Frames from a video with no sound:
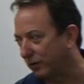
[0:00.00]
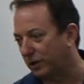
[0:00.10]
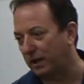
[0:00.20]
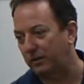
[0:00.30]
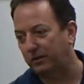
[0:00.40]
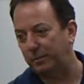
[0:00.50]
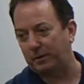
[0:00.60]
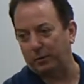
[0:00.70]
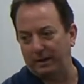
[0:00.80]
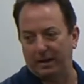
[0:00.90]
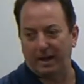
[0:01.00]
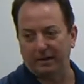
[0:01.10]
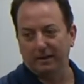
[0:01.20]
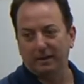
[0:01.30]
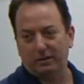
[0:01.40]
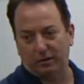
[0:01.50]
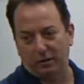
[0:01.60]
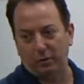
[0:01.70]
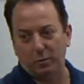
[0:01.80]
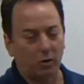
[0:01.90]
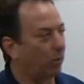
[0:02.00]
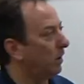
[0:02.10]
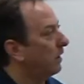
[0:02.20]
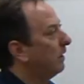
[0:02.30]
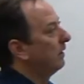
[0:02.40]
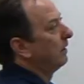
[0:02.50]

for changes between that to do more work.